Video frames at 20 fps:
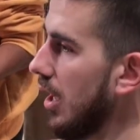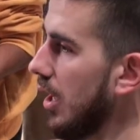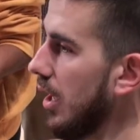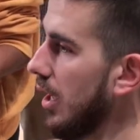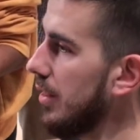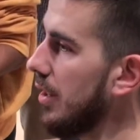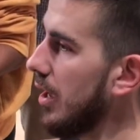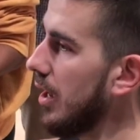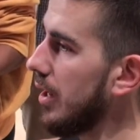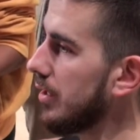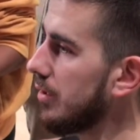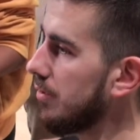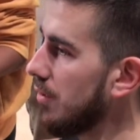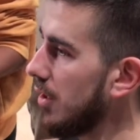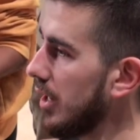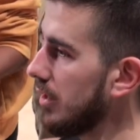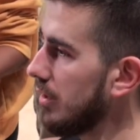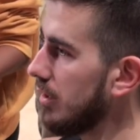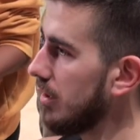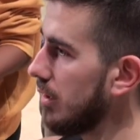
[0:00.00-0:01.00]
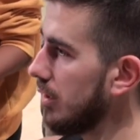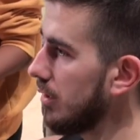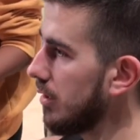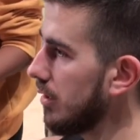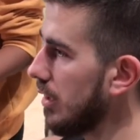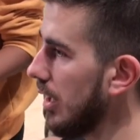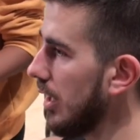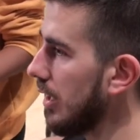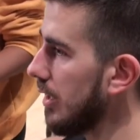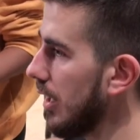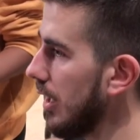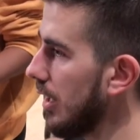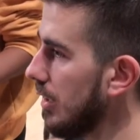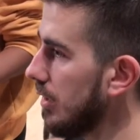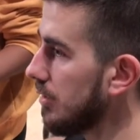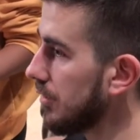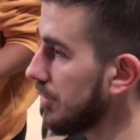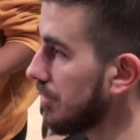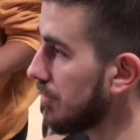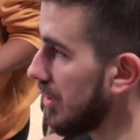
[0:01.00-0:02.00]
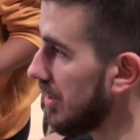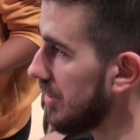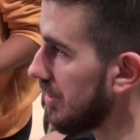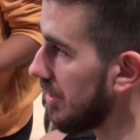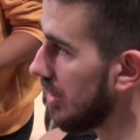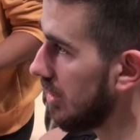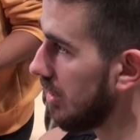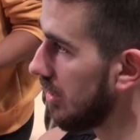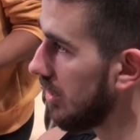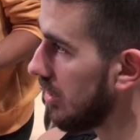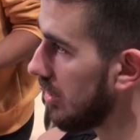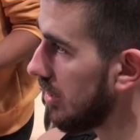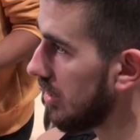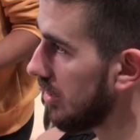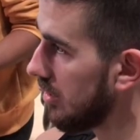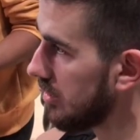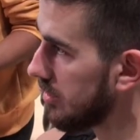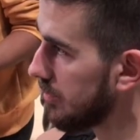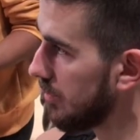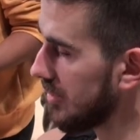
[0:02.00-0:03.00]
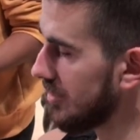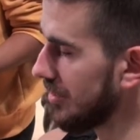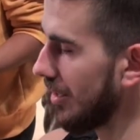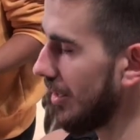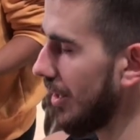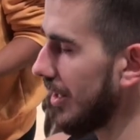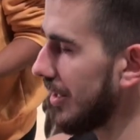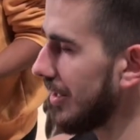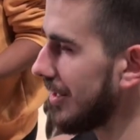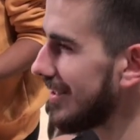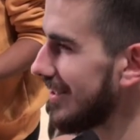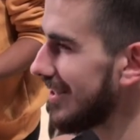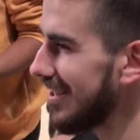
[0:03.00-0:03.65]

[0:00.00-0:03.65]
and I, great, I, I learned a great deal, especially like